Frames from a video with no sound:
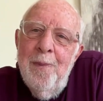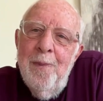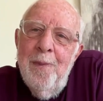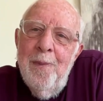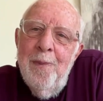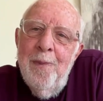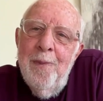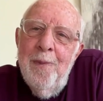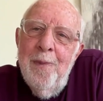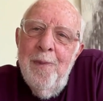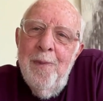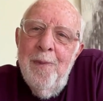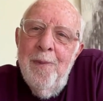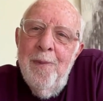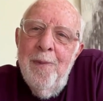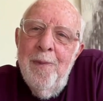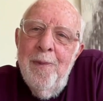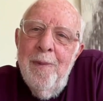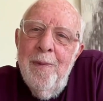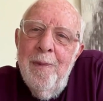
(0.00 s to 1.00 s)

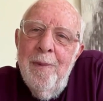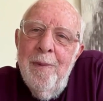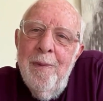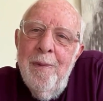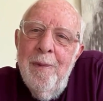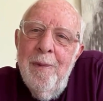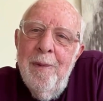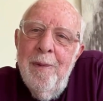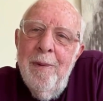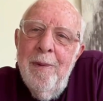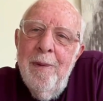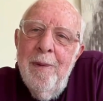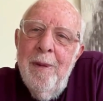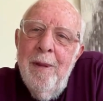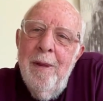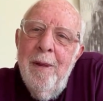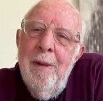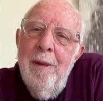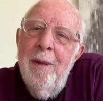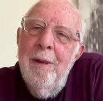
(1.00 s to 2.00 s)

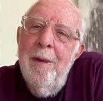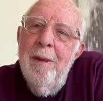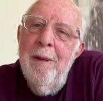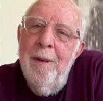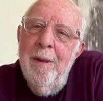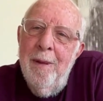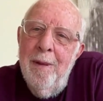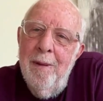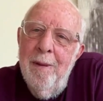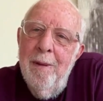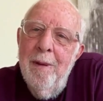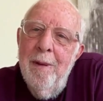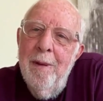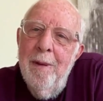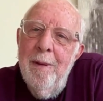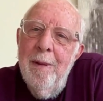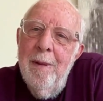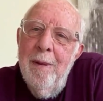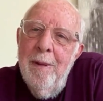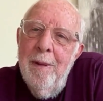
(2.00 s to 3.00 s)

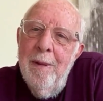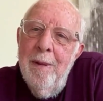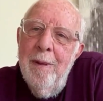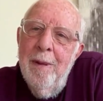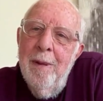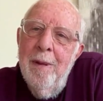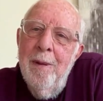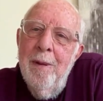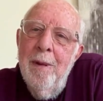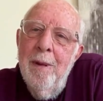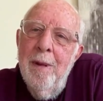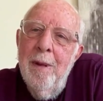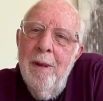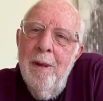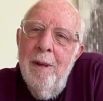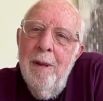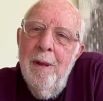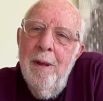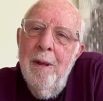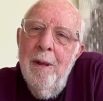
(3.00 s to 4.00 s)

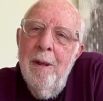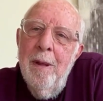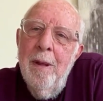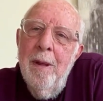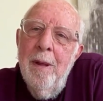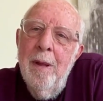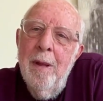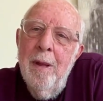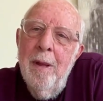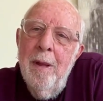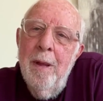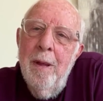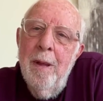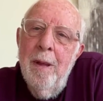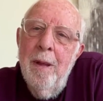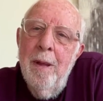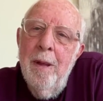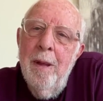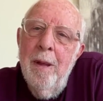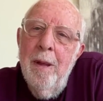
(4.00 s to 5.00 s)

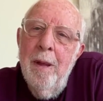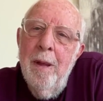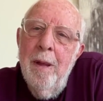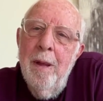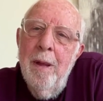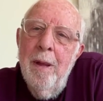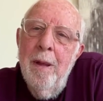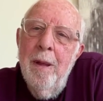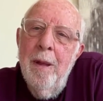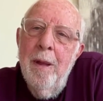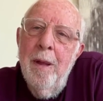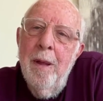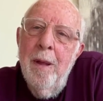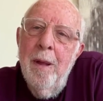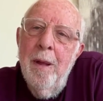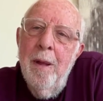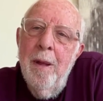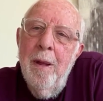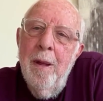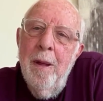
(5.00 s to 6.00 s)

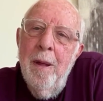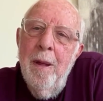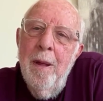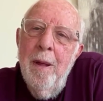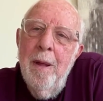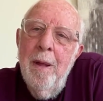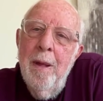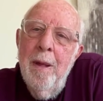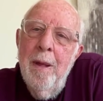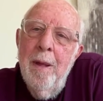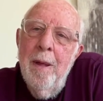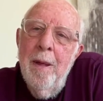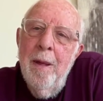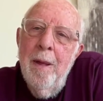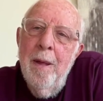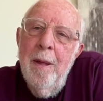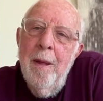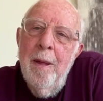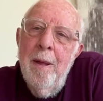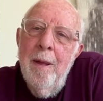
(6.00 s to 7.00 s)

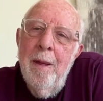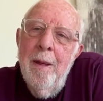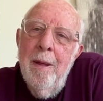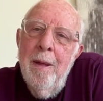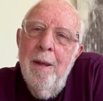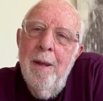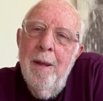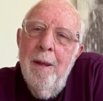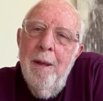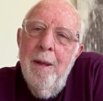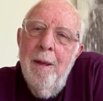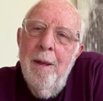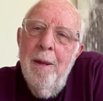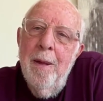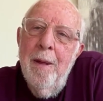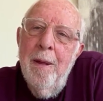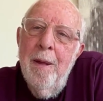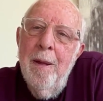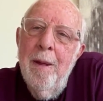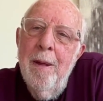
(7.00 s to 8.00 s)
(silent)